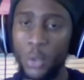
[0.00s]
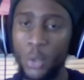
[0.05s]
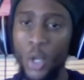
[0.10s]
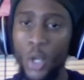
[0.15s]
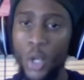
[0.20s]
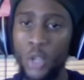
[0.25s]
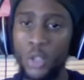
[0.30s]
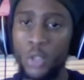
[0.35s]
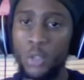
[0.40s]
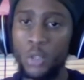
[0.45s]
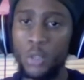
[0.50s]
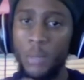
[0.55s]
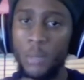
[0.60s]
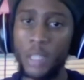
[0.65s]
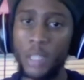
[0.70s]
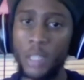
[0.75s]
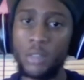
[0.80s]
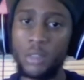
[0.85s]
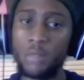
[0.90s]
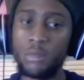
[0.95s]
to
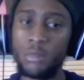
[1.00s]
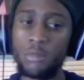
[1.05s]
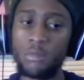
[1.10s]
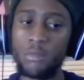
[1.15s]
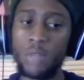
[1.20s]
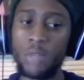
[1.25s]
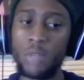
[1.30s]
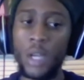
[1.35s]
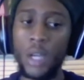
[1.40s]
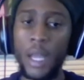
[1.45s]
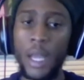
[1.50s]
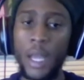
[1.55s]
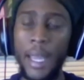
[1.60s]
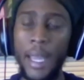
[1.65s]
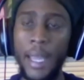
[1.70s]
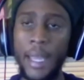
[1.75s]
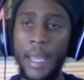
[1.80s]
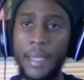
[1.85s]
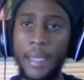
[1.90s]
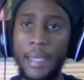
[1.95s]
make you
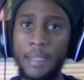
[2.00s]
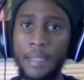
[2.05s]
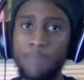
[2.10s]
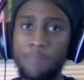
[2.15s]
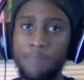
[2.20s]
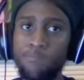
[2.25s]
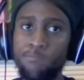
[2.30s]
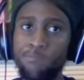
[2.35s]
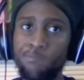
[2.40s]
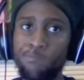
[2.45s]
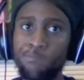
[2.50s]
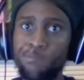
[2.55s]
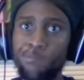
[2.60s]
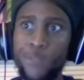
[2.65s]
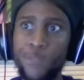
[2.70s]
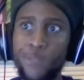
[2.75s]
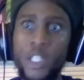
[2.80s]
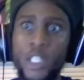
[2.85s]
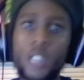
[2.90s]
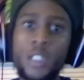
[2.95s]
a
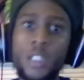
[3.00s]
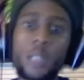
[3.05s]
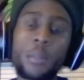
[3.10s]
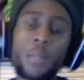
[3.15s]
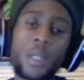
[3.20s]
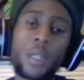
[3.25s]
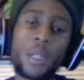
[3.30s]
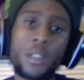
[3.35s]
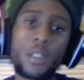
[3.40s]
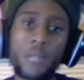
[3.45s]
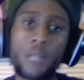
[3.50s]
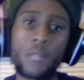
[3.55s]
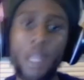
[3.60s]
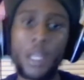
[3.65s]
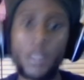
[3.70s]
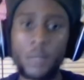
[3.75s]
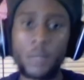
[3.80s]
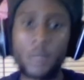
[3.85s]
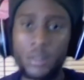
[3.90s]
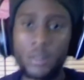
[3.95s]
good competitive gamer.
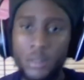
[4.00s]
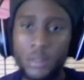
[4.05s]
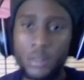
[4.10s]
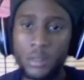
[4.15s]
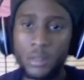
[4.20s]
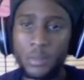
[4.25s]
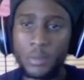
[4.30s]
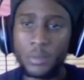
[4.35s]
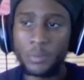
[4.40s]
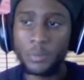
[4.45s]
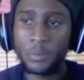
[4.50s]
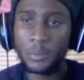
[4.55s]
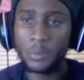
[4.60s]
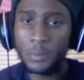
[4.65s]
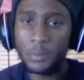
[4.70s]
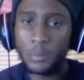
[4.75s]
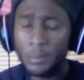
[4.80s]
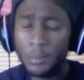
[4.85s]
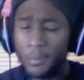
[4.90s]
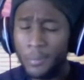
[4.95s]

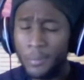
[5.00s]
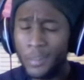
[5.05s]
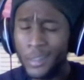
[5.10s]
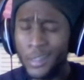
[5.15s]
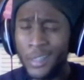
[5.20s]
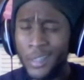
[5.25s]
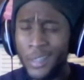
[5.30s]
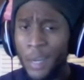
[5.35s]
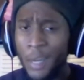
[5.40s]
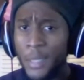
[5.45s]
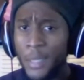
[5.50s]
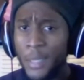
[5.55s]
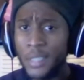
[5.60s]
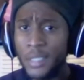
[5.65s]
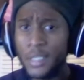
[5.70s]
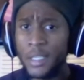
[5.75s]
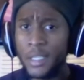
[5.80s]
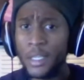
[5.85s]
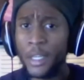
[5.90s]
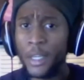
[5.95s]
Now, I'm not
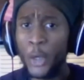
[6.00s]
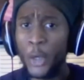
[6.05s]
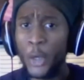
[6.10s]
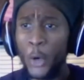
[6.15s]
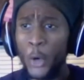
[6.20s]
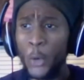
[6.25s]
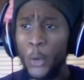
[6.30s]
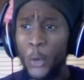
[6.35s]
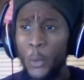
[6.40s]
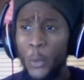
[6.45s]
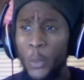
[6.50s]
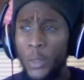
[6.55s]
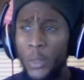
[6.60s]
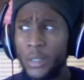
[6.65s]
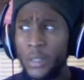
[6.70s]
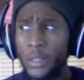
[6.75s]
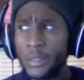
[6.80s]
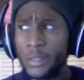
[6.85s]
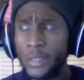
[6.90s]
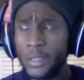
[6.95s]
saying, oh,
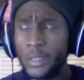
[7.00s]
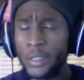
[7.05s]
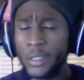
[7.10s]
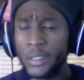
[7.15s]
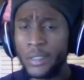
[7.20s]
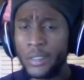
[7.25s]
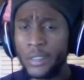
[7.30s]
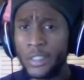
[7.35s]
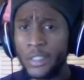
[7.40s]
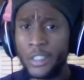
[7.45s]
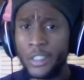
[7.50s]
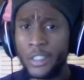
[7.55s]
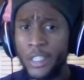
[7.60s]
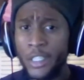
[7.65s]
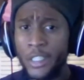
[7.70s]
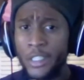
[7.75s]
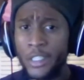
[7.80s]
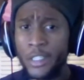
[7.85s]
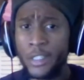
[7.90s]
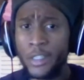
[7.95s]
well, there's a chance
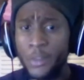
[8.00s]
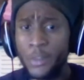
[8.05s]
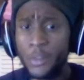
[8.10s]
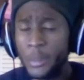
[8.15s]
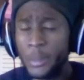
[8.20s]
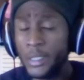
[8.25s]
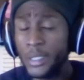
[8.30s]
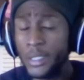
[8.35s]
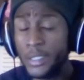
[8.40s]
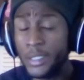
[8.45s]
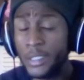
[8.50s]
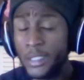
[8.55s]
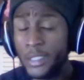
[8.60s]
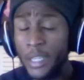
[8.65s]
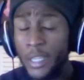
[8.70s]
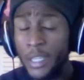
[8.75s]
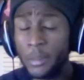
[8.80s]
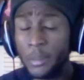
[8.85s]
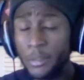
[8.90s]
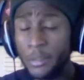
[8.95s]
I'll never be good at this game,
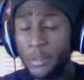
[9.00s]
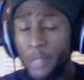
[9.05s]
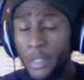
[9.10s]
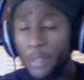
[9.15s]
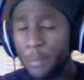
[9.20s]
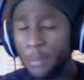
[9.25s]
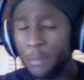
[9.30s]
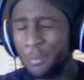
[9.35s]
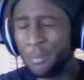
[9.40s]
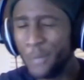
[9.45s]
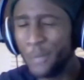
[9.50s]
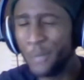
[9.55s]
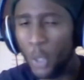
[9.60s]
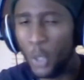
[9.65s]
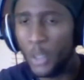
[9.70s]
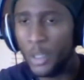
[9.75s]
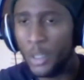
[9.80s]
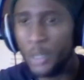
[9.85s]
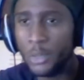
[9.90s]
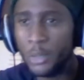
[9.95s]
give up. No,
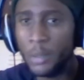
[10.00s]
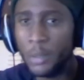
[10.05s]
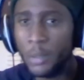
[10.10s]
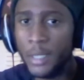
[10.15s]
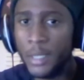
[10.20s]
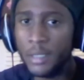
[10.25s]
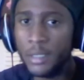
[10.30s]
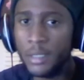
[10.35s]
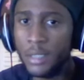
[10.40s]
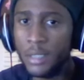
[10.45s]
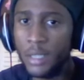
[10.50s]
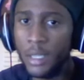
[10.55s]
that's what I'm not saying.